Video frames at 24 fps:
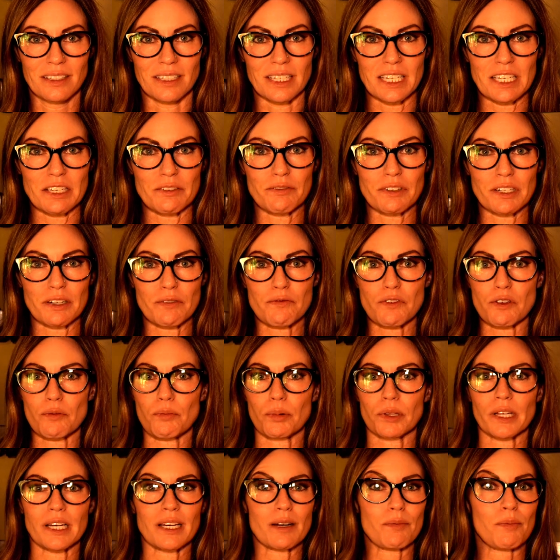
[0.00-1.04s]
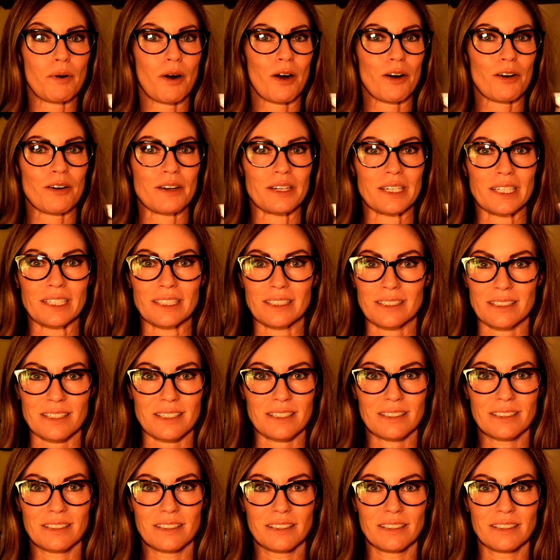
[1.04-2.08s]
Even if you played a part in
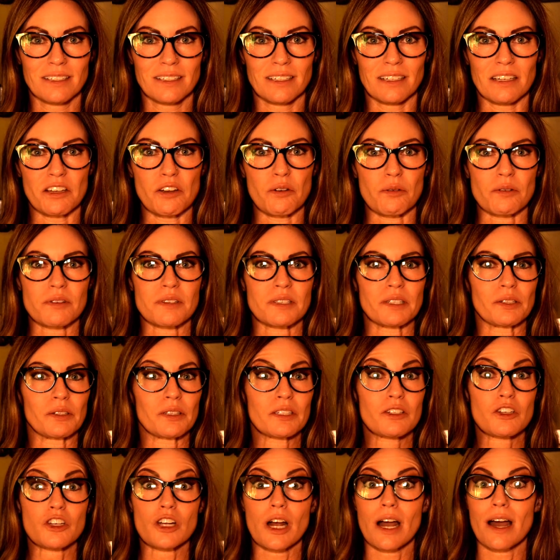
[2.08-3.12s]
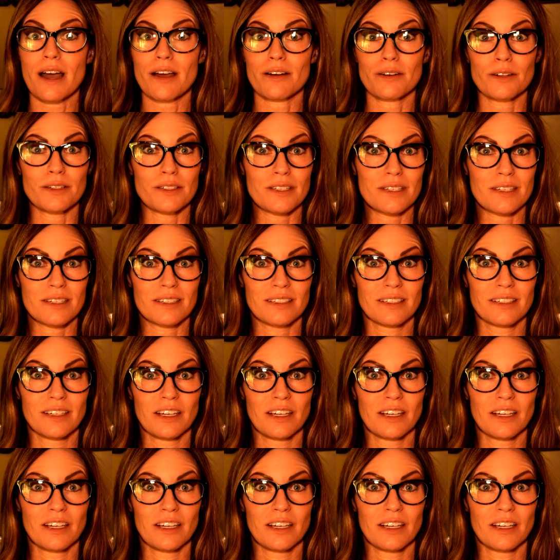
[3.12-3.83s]
it, you were still a child.